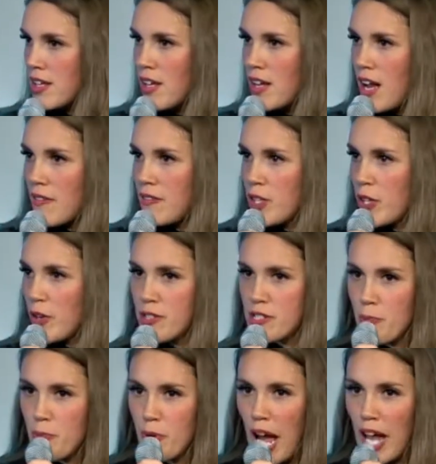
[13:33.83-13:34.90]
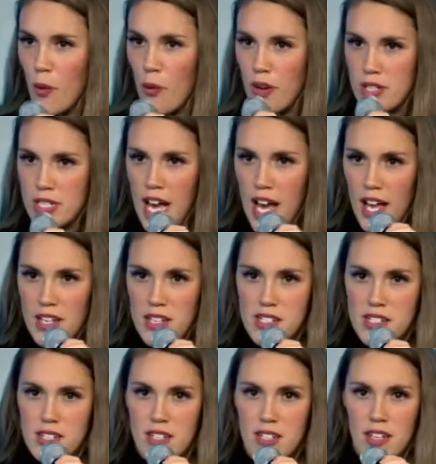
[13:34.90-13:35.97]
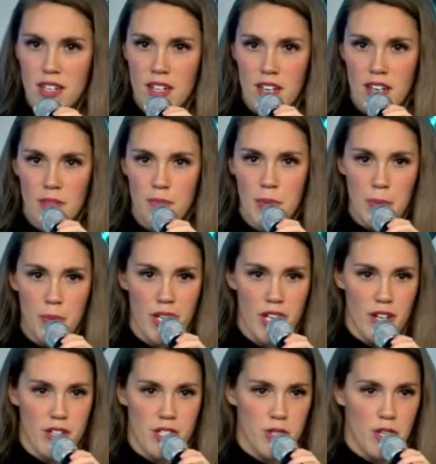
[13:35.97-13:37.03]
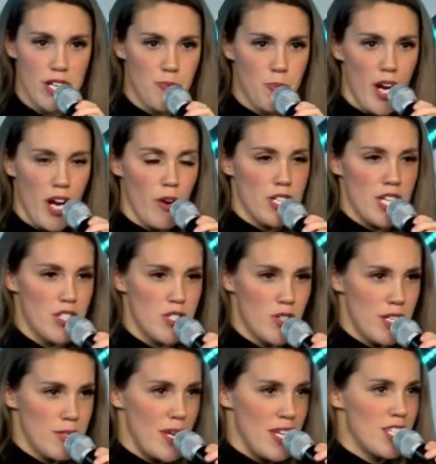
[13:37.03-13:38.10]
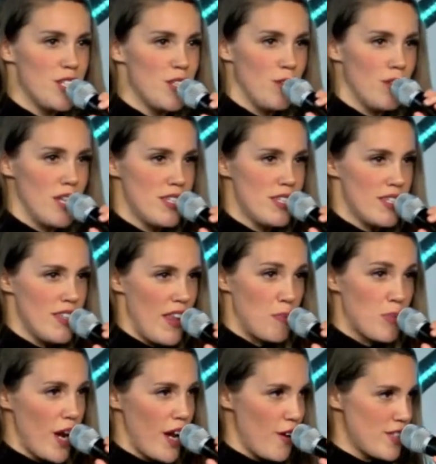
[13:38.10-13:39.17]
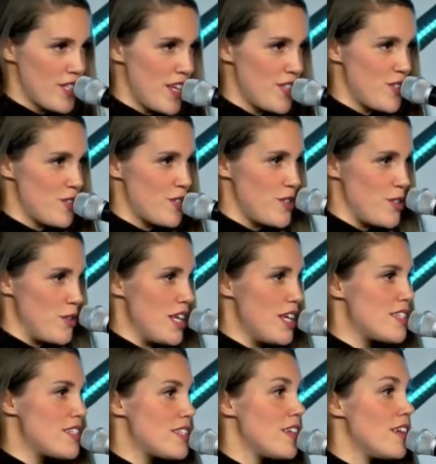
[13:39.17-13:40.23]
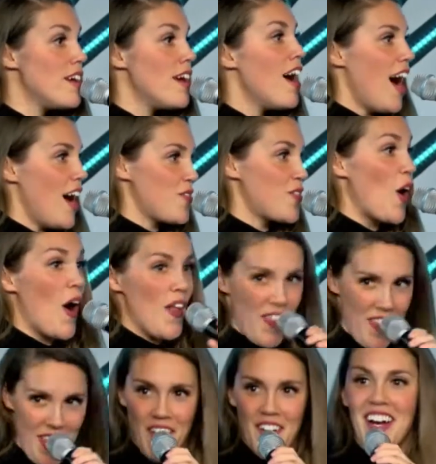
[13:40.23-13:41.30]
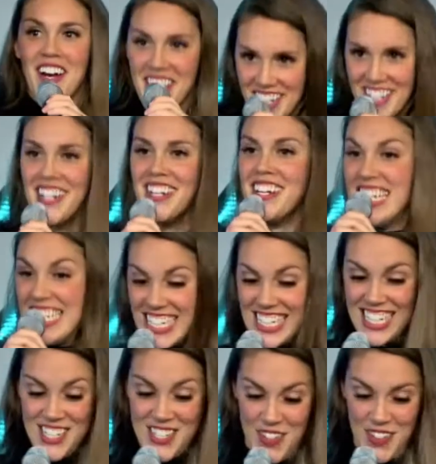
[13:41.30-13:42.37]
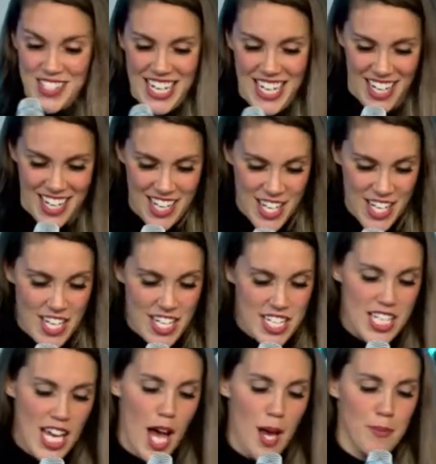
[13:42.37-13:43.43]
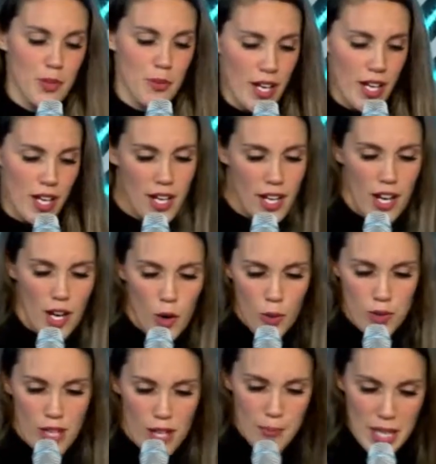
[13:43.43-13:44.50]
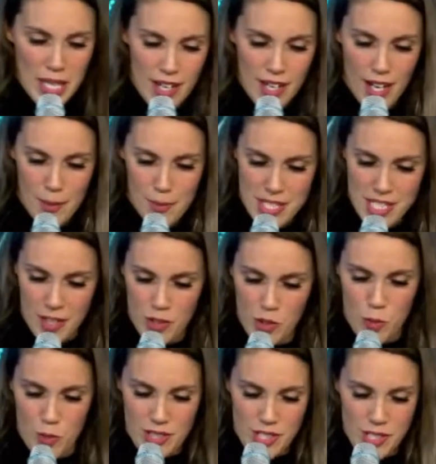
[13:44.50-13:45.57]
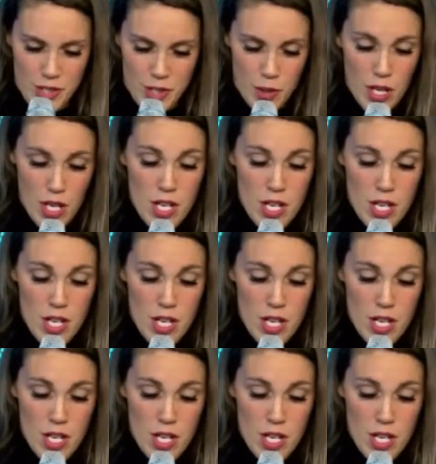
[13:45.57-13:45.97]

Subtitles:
I've learned to prioritize. People here, do you guys prioritize? Do you guys make to-do lists and then prioritize your to-do list? I've gotten there. It's so exciting. Time you ain't got to hold on me. I'm going to tell you what to do.